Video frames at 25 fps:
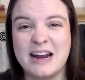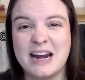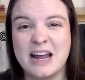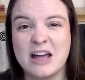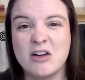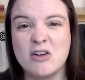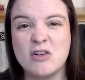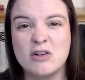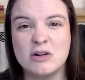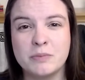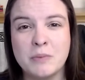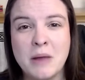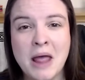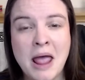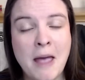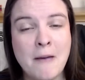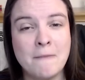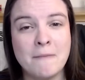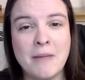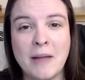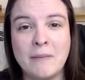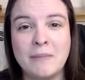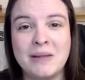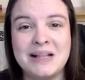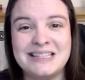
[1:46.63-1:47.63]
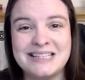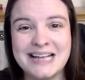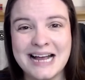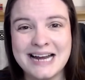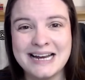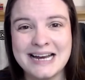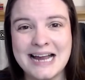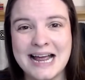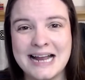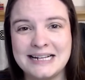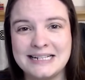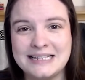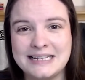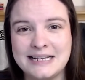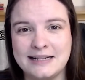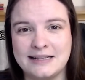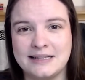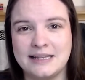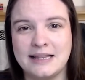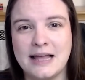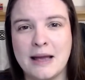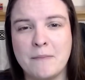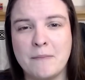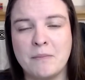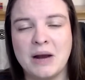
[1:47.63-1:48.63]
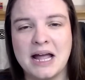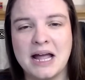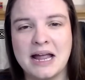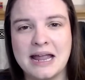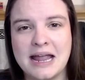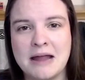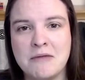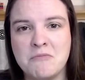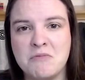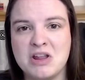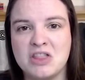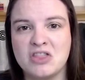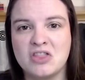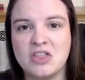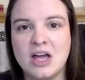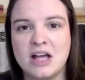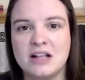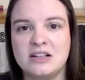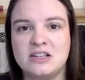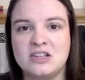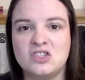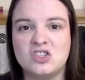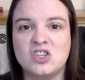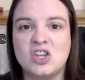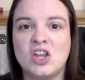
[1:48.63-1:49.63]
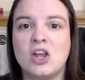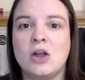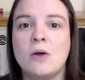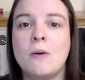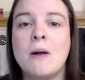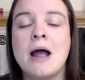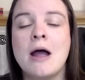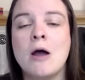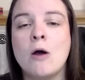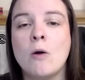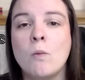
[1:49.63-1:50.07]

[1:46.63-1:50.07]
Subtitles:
And I could maybe dead end into that blank game week 32,